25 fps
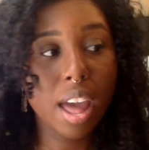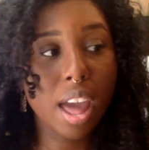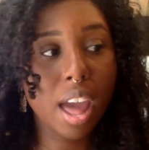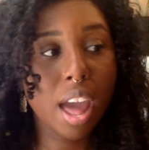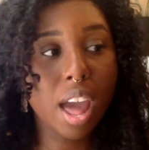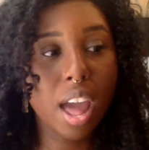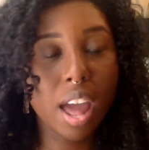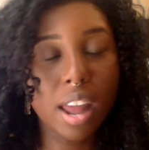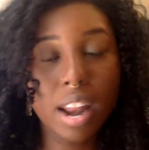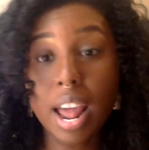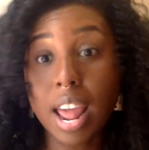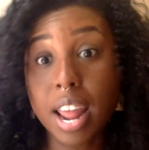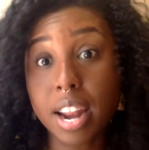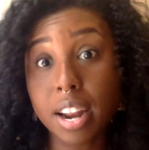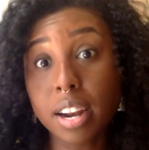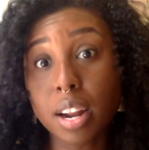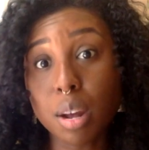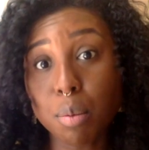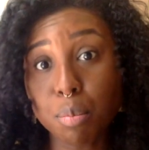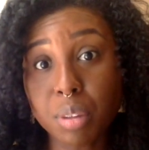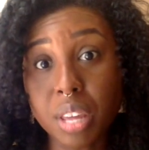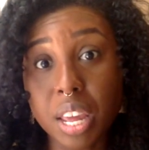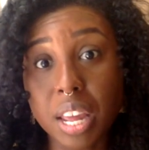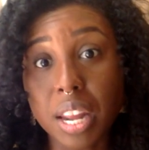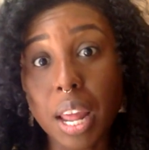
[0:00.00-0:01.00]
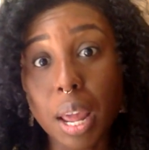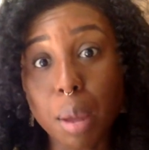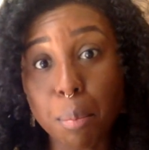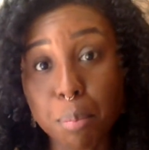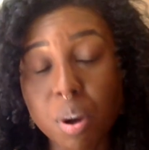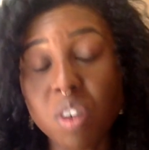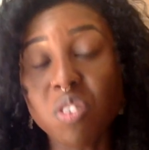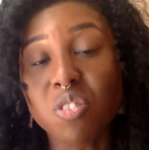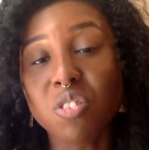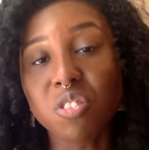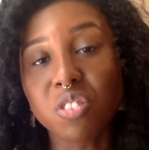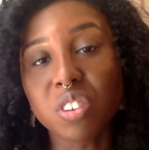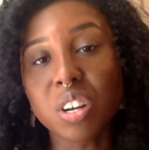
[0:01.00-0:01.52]
And I ended up getting
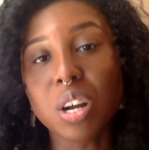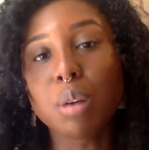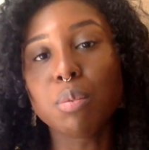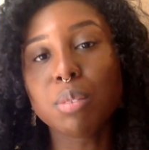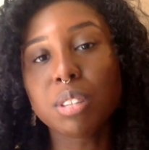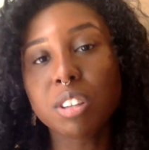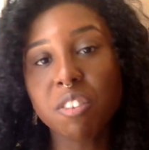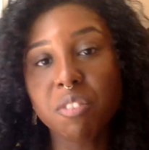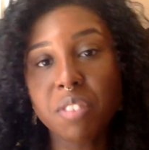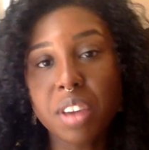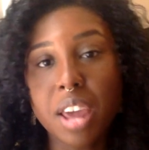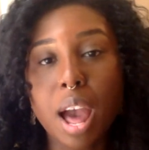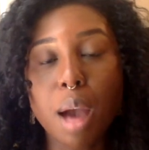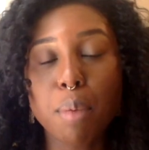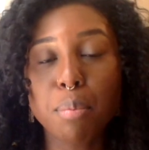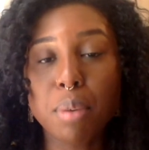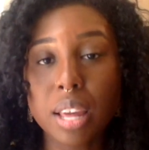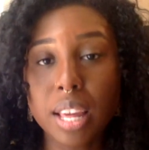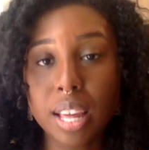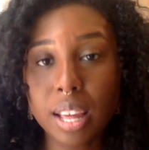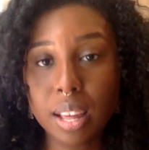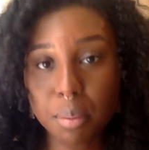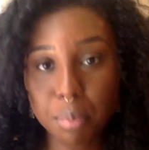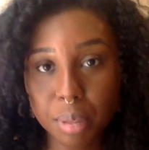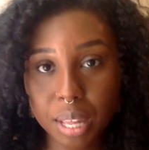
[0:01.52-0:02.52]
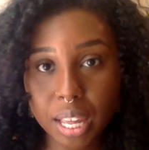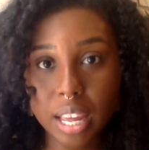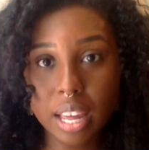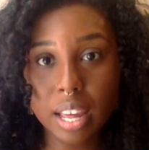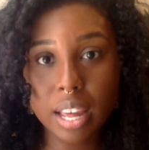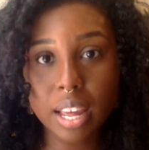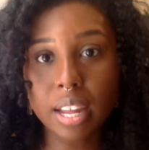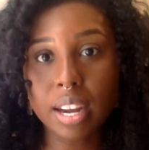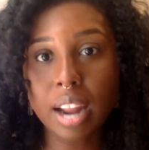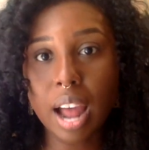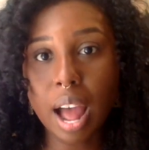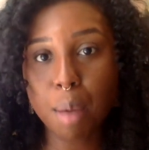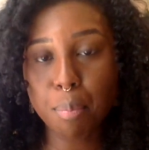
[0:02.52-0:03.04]
both of them. So VIP
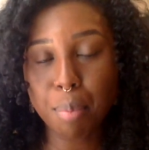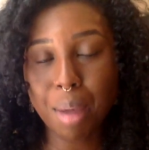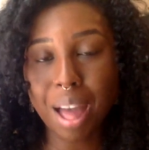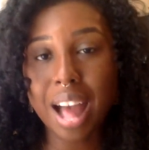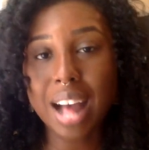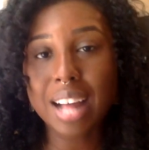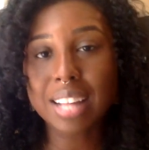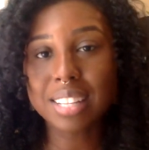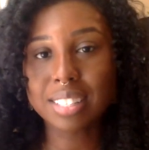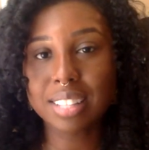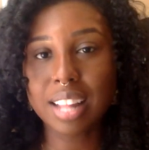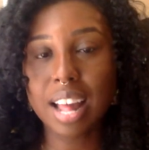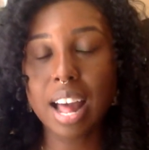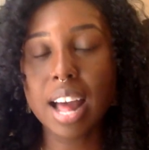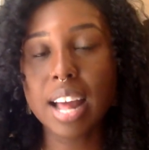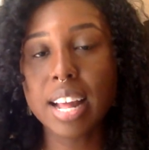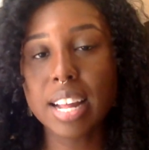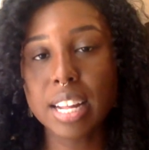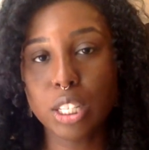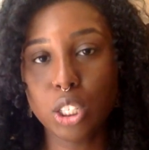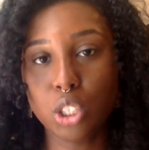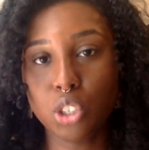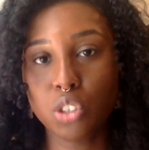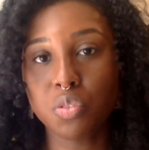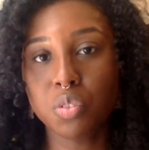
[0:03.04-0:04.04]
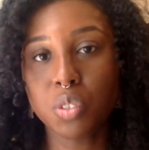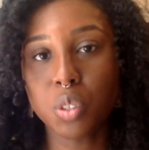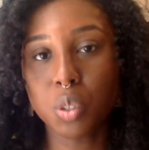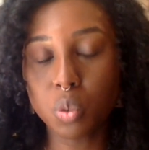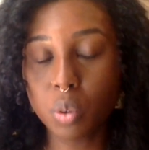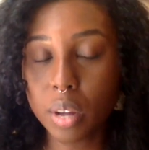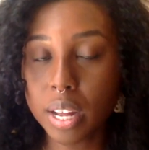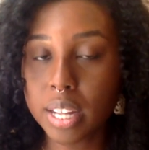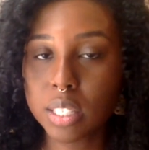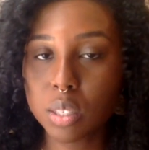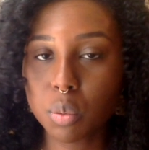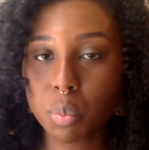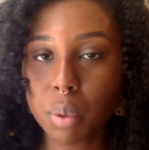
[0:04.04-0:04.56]
Kid, I passed that interview
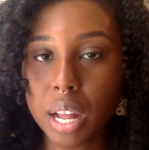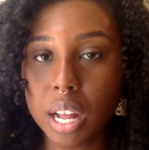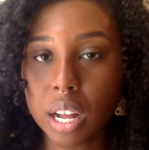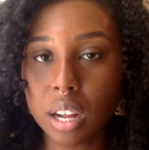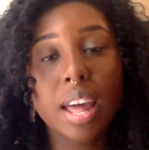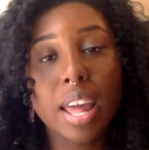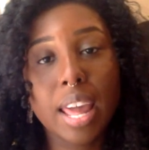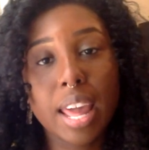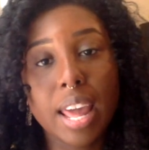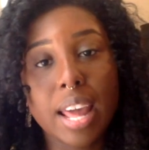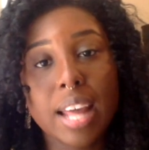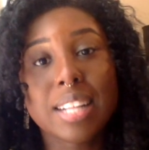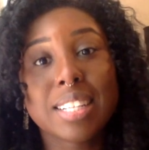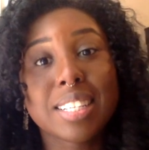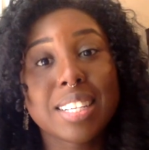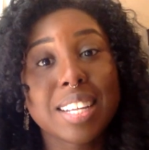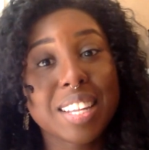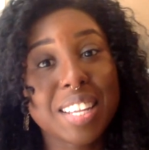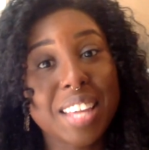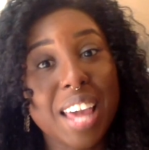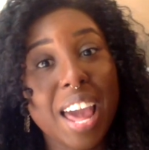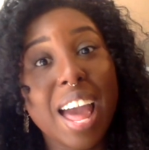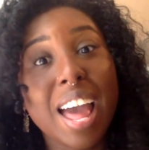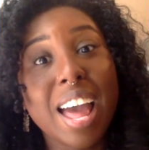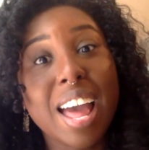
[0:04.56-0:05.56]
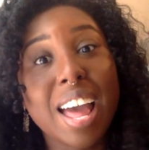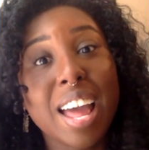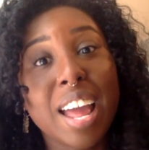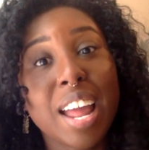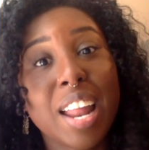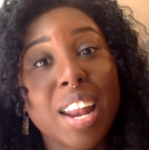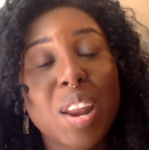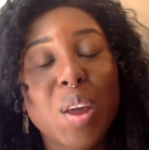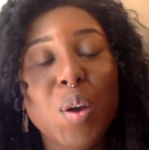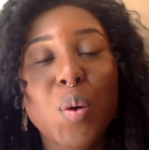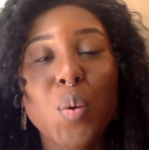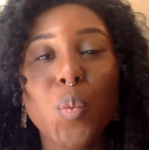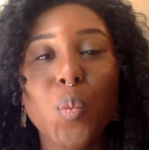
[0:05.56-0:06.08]
as well. And
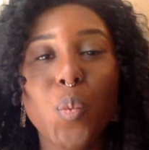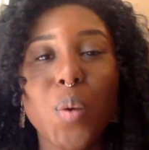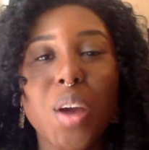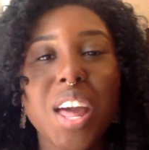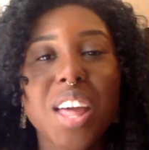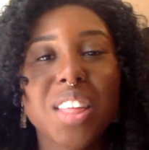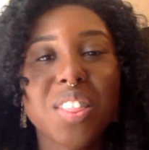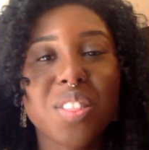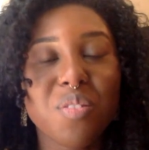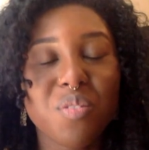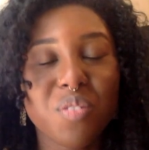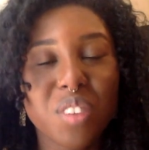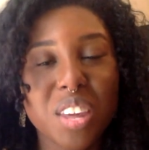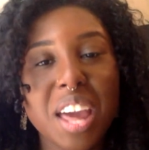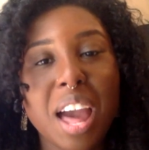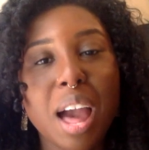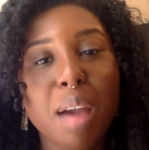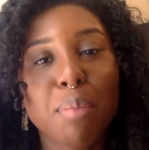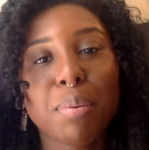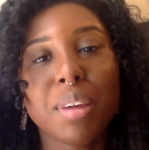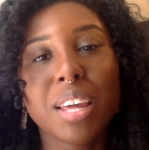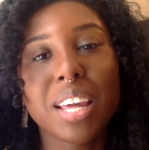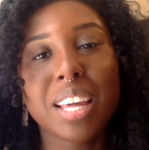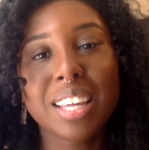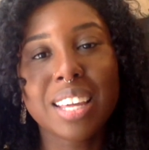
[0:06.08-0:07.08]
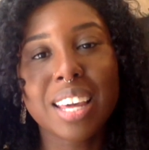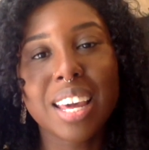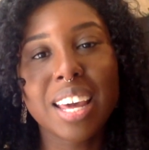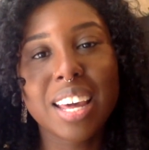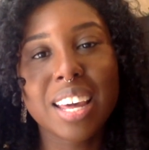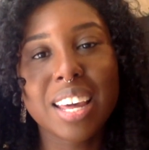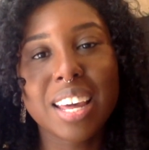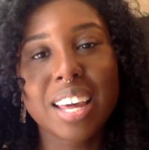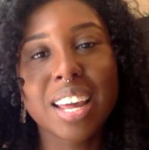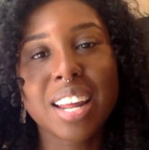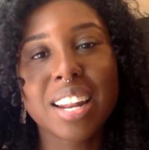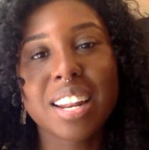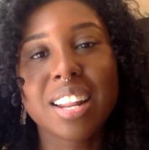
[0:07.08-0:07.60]
again, with VIP
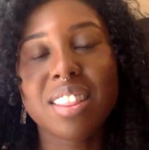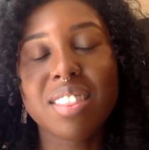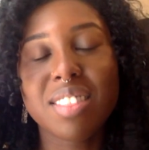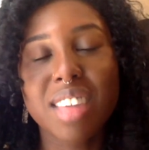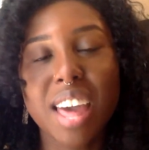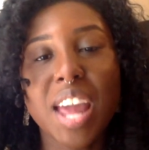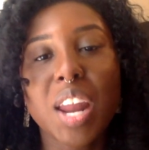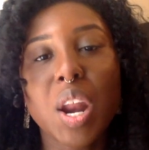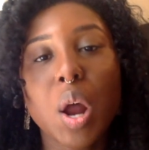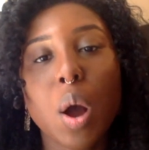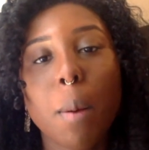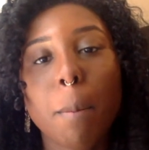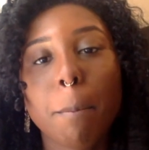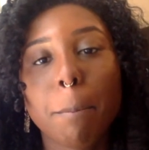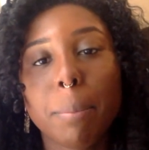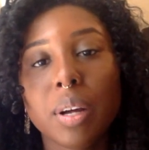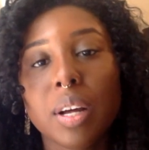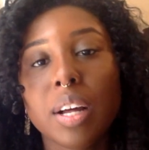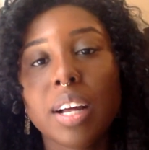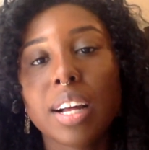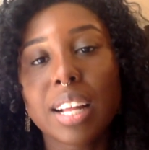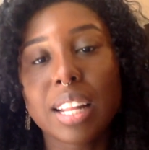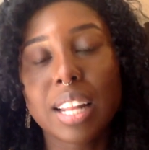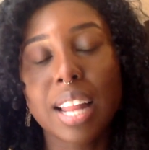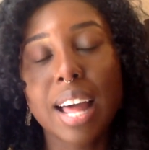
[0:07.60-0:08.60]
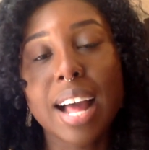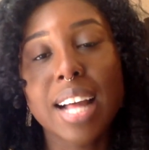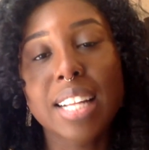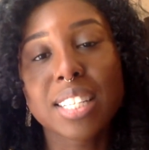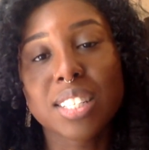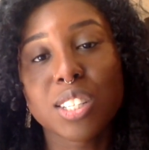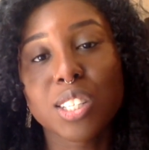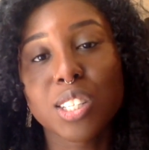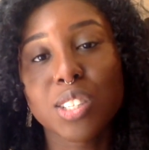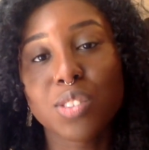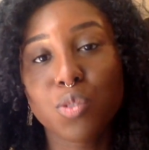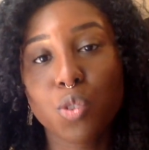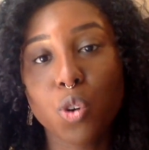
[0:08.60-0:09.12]
Kid, they don't book
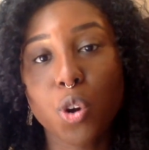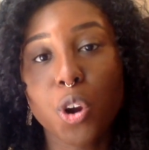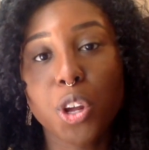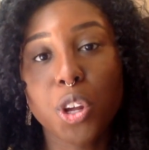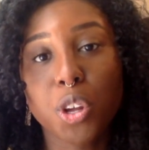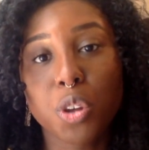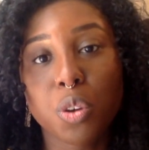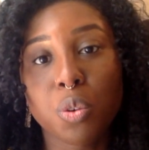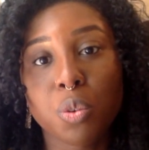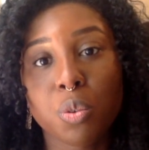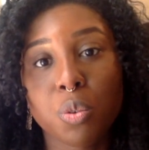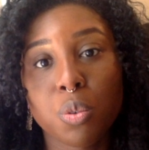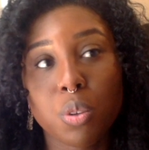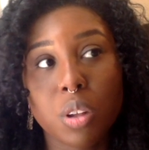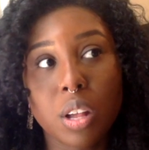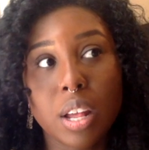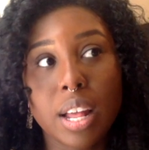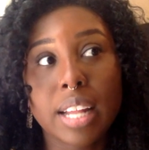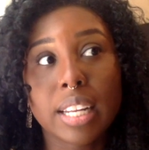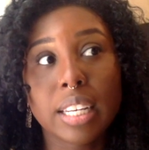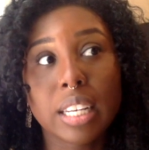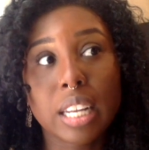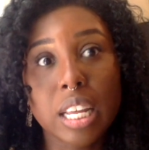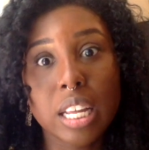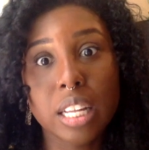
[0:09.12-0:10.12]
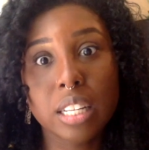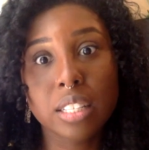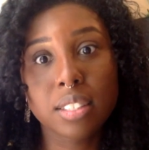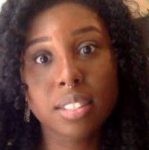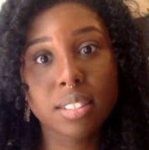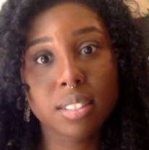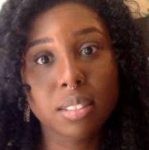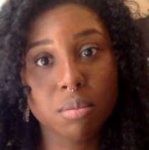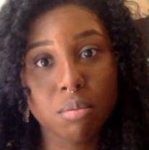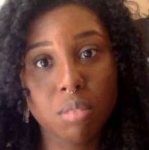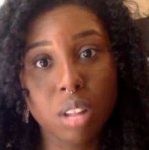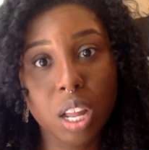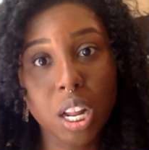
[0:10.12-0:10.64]
classes for you. At least
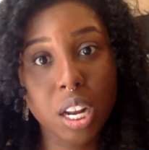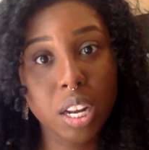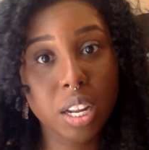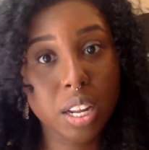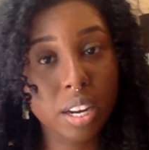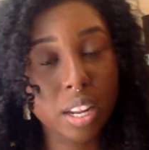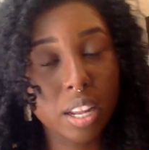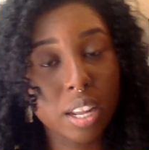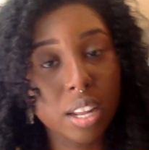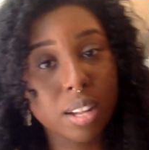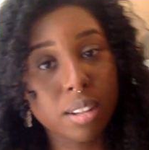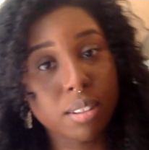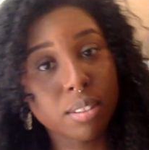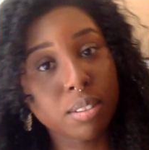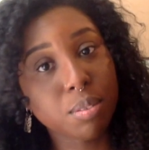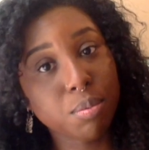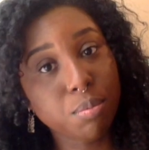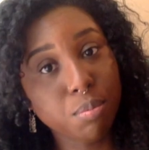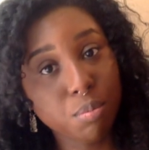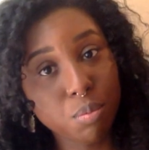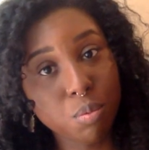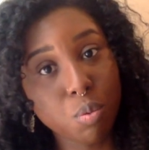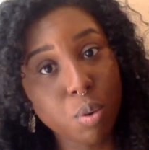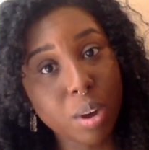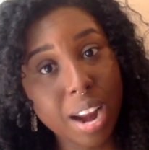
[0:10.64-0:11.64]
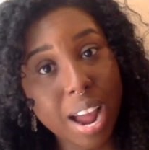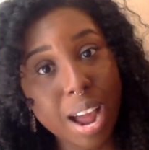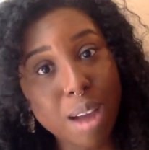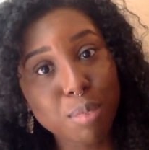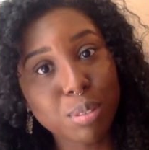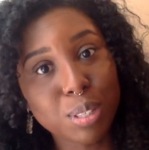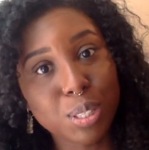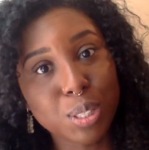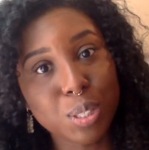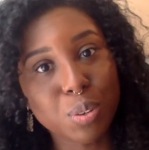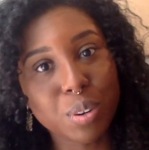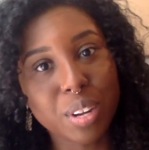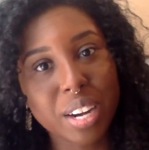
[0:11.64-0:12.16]
they didn't when I
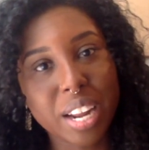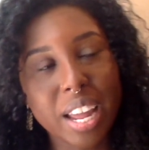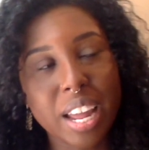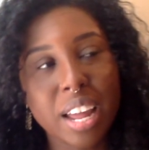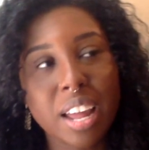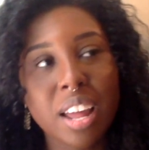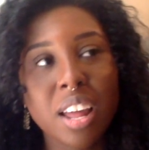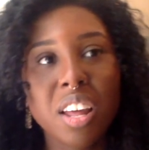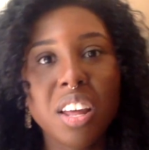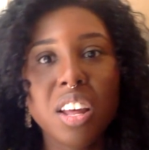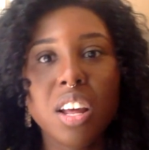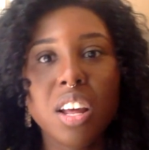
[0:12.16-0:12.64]
was doing it.